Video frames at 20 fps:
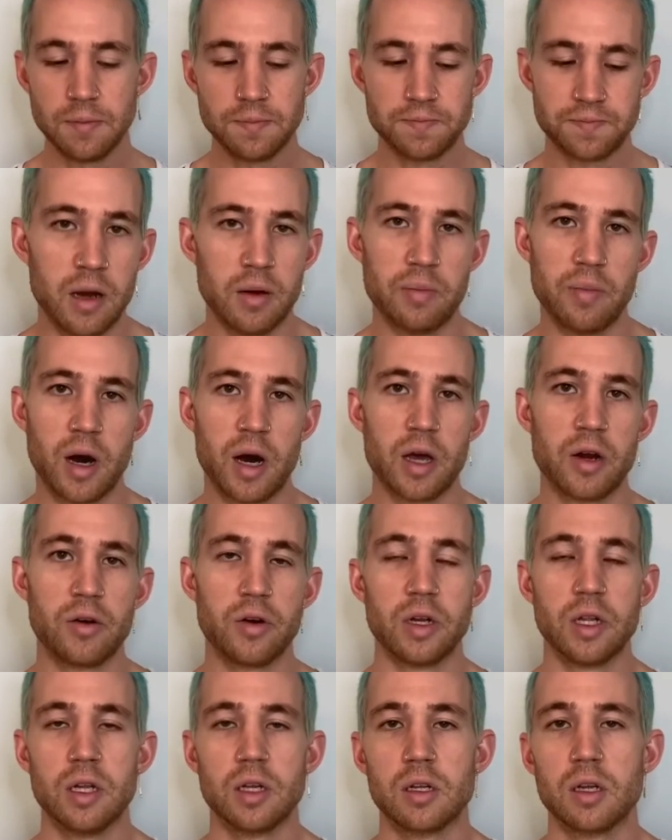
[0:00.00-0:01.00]
and
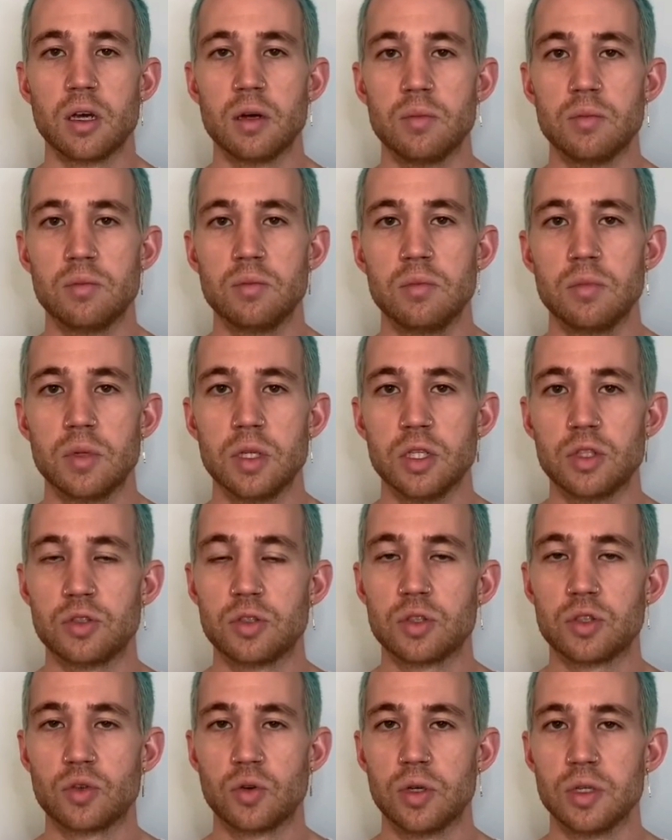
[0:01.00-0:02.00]
moderate income is
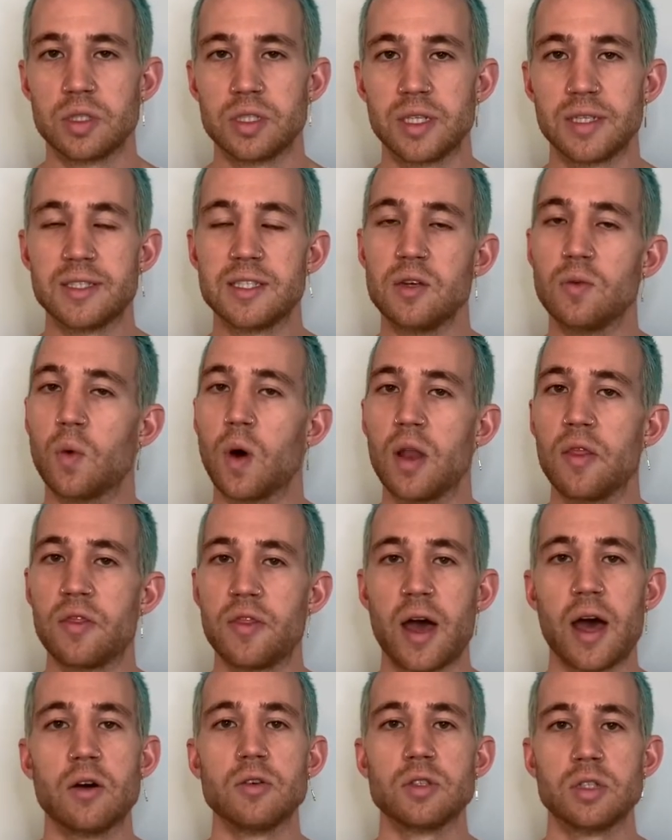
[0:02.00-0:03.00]
short
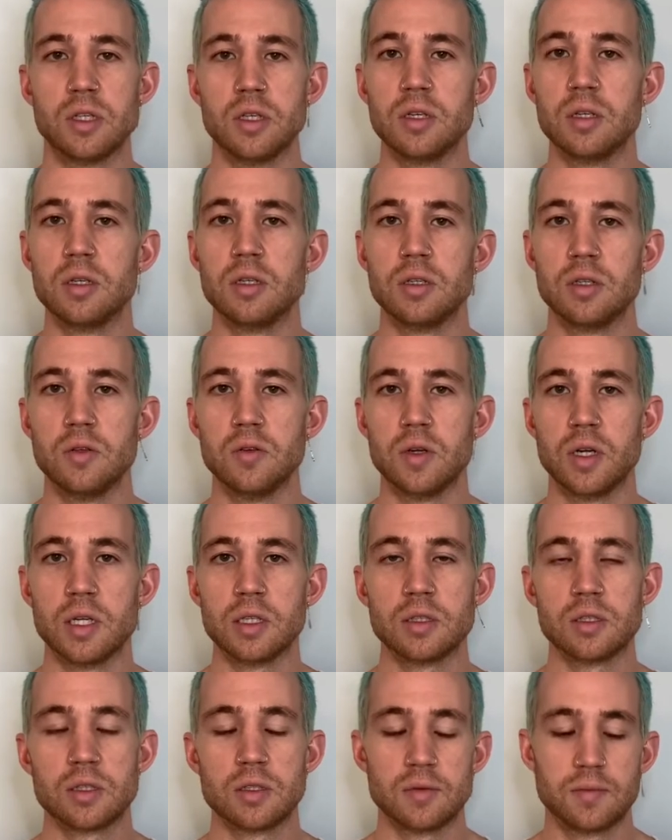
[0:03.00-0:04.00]
61,000
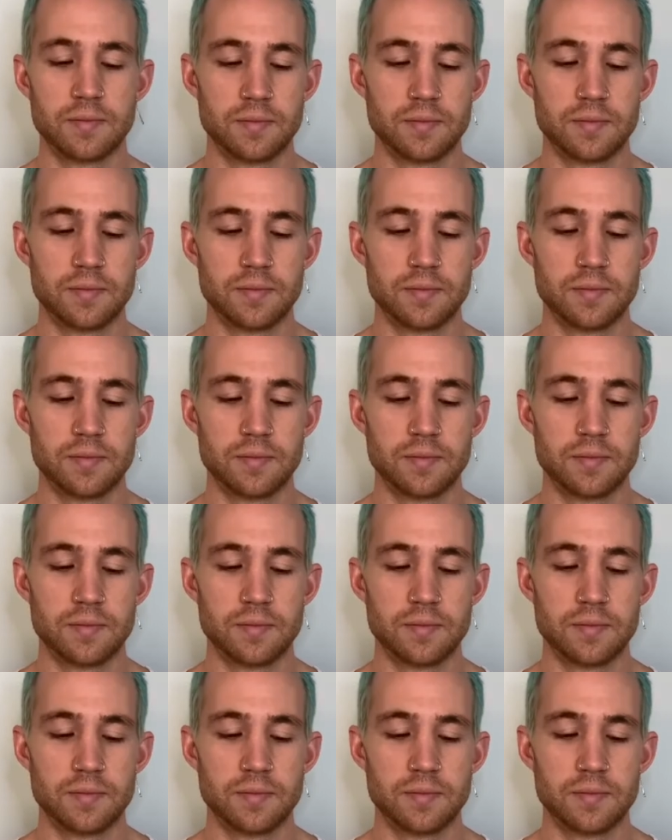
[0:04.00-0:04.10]
units.